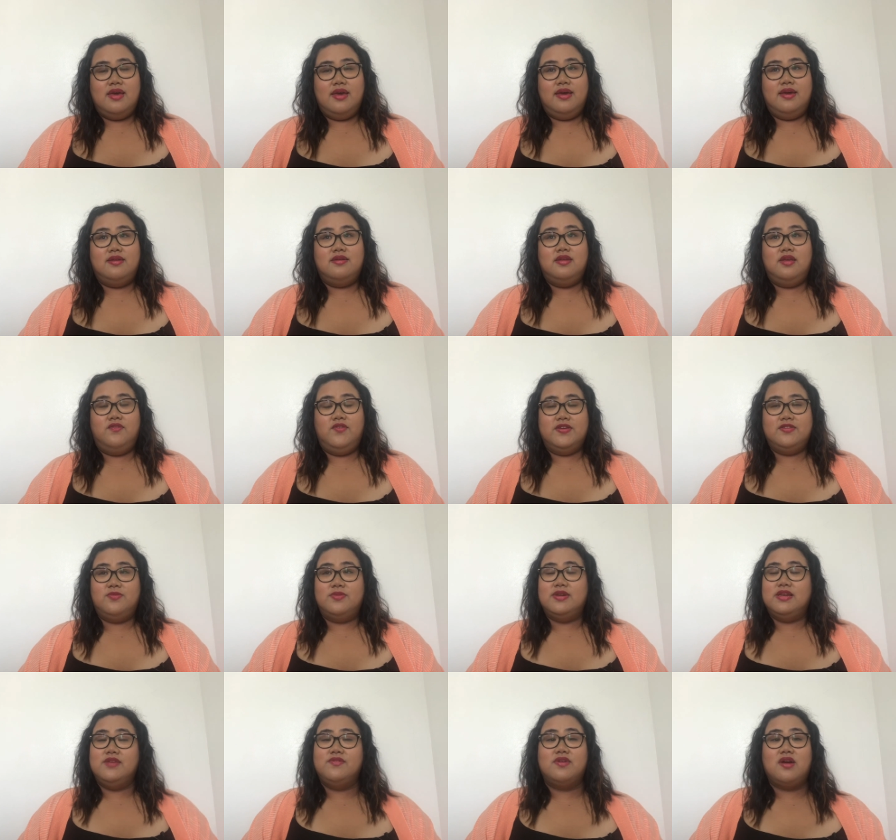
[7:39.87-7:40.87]
and if you guys
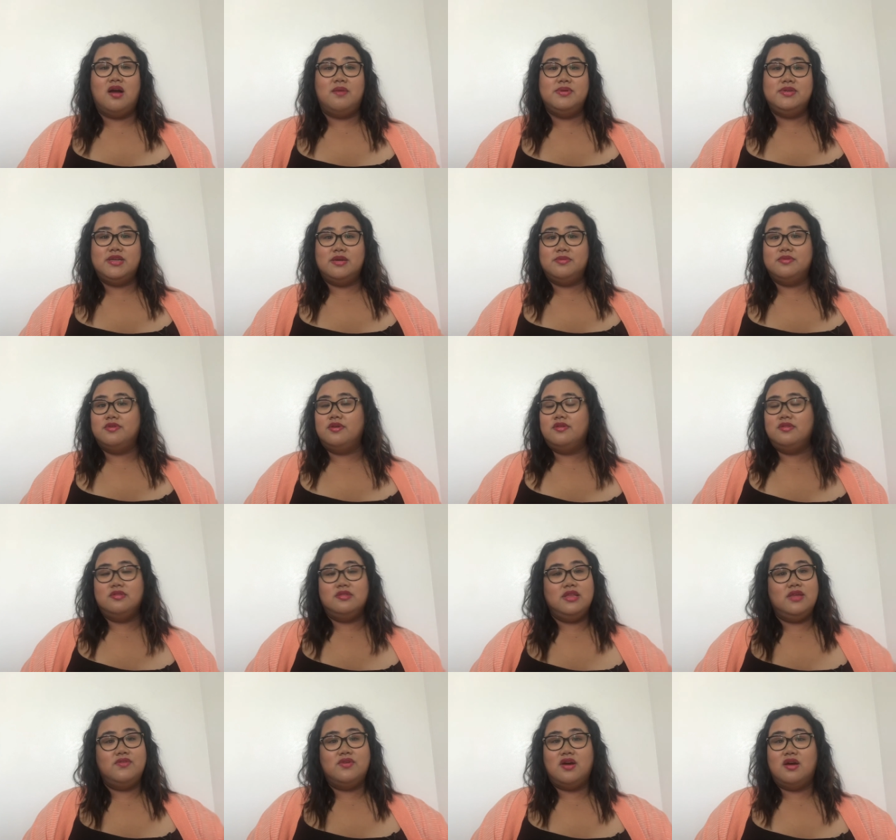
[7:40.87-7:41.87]
want to leave a comment down below
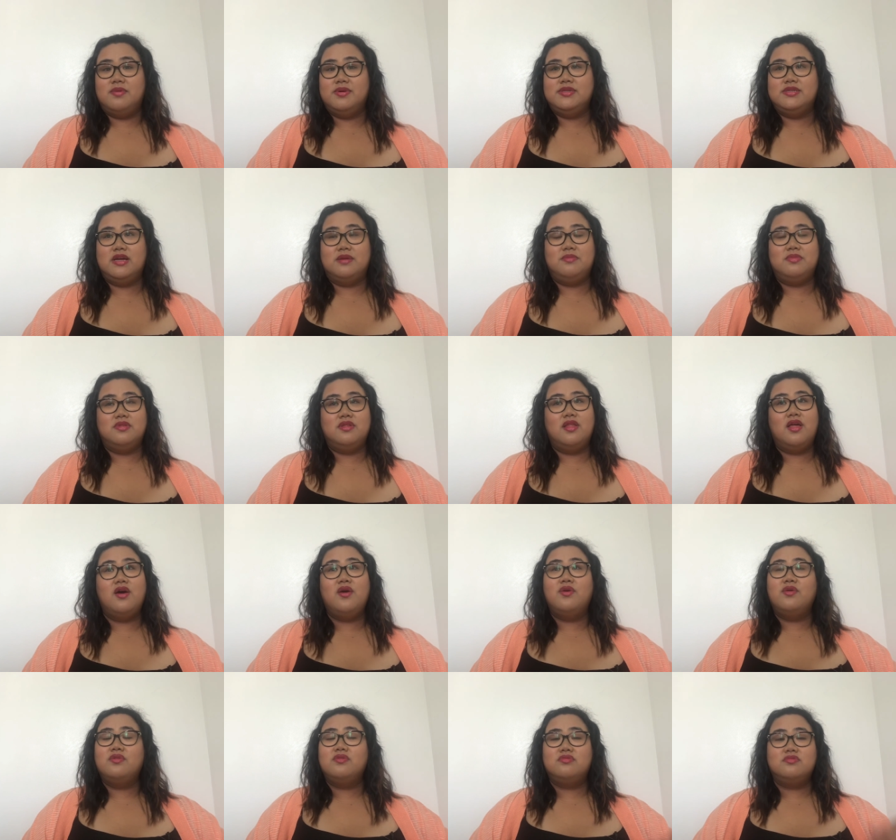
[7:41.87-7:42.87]
leave a comment down
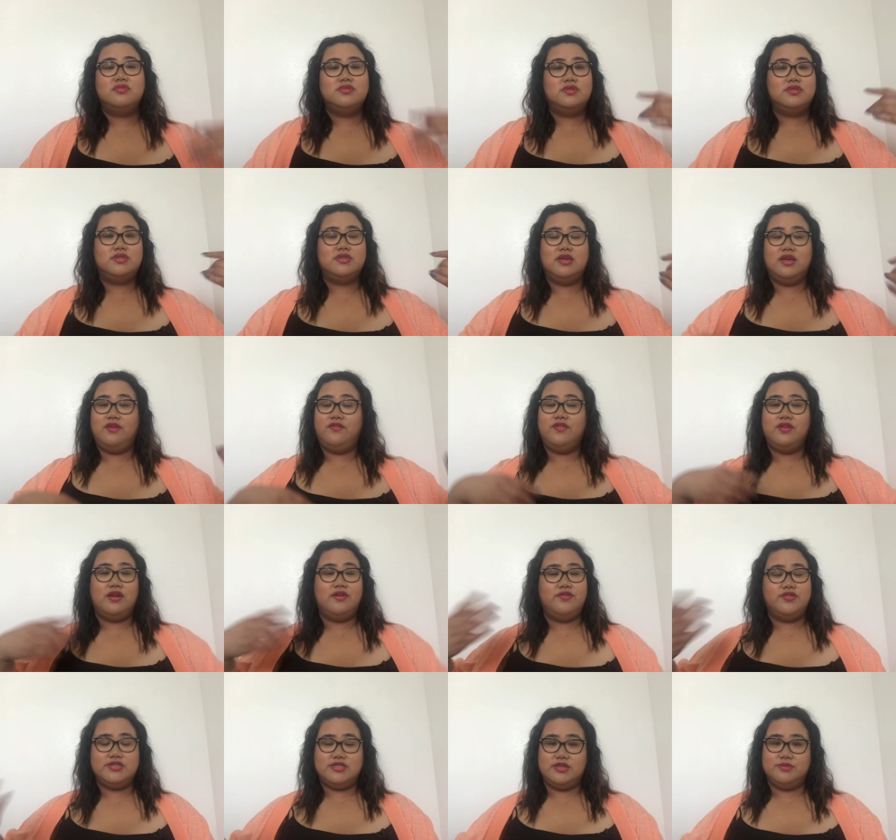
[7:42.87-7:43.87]
below if you're
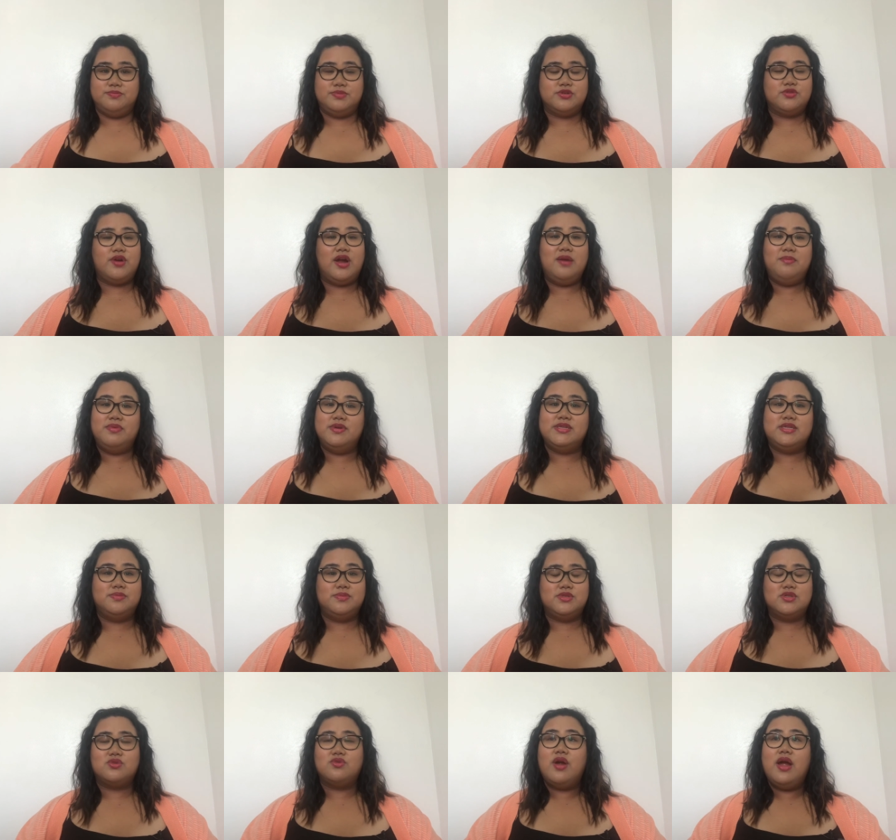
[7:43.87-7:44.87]
not a subscriber
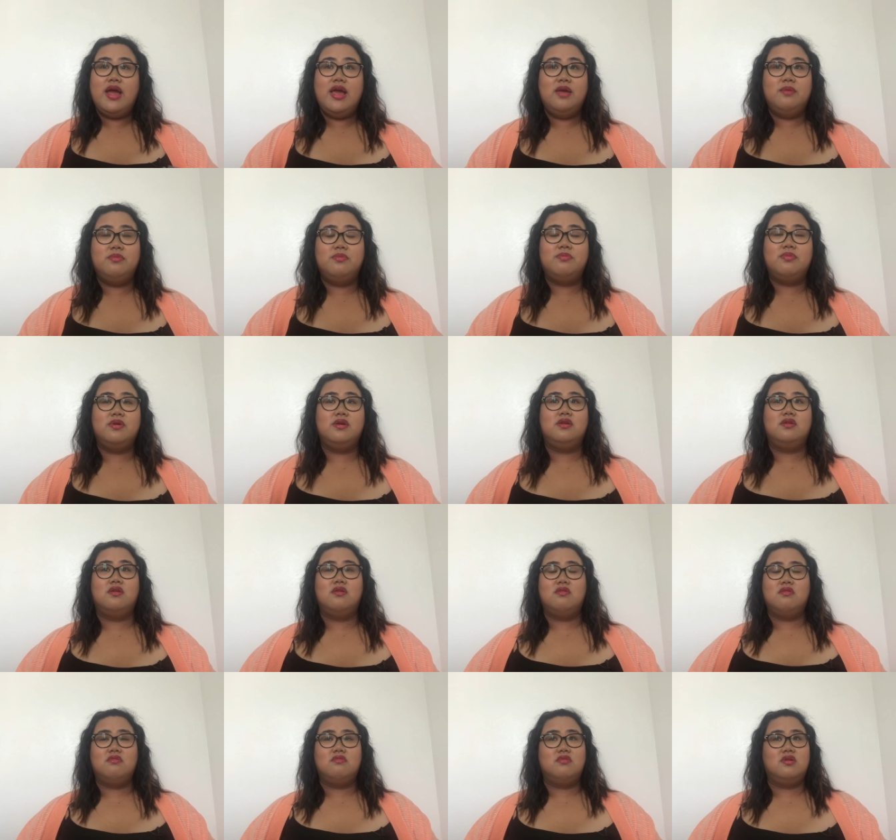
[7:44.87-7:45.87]
subscribe you
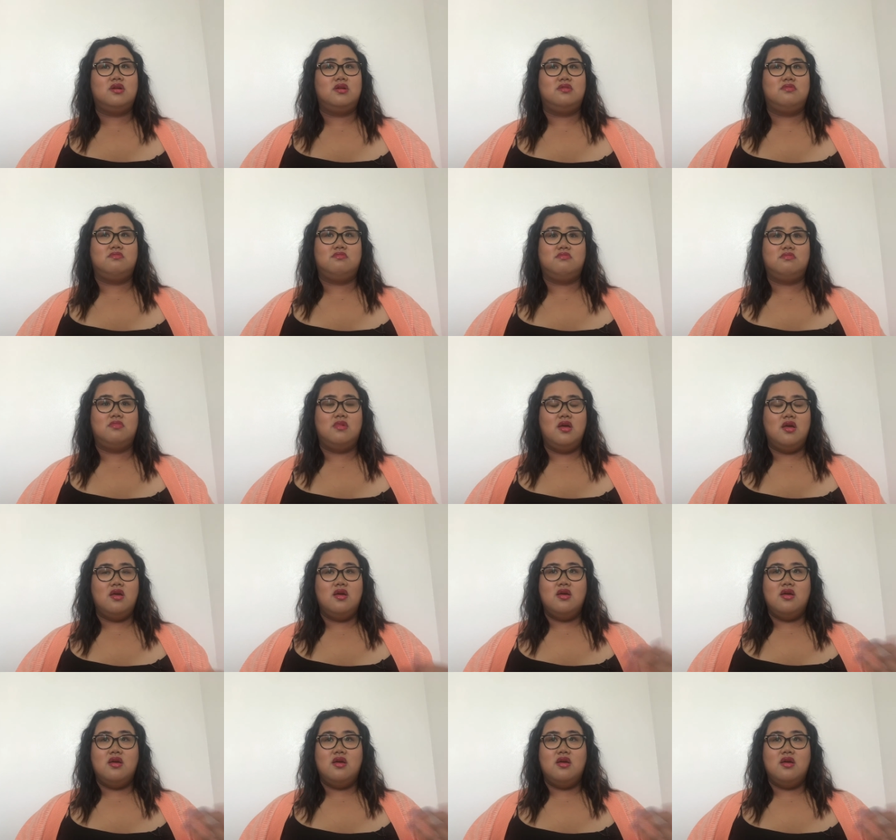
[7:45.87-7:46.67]
know um